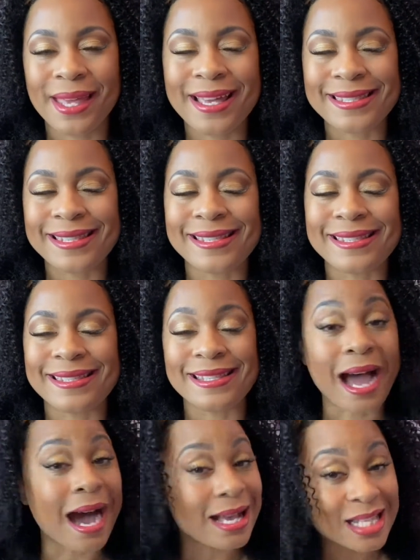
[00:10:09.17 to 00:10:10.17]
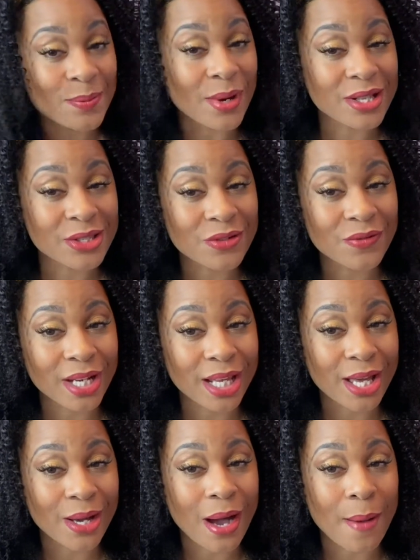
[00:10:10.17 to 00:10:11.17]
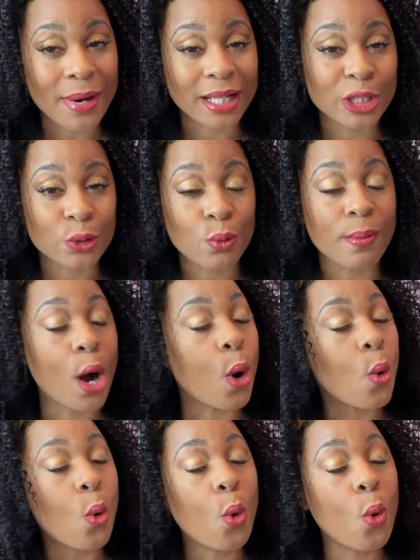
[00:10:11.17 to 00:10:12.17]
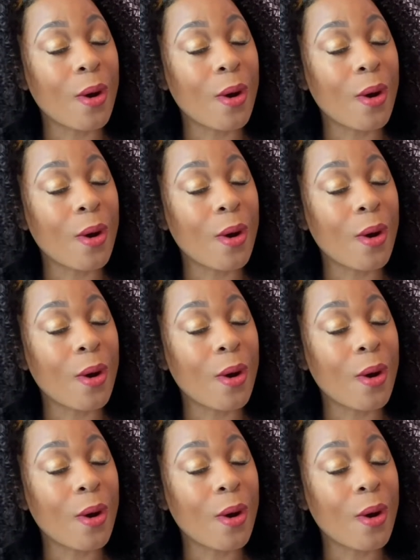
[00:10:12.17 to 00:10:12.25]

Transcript: is not a sponsored video. I bought this with my own coin.